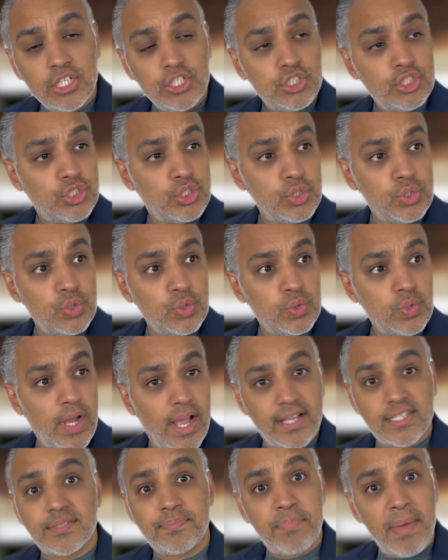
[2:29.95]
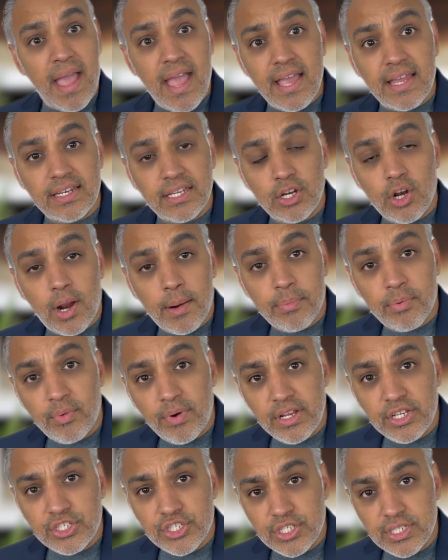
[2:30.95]
to expand in
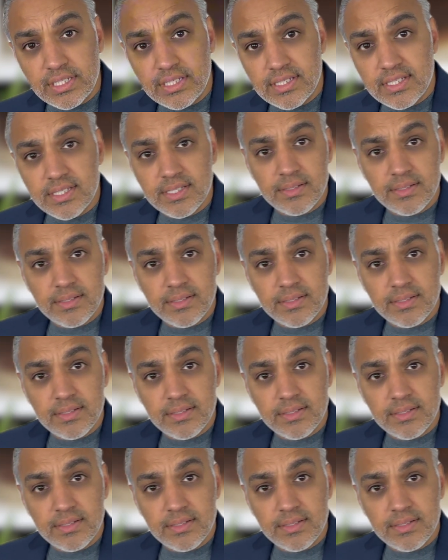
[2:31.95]
operations.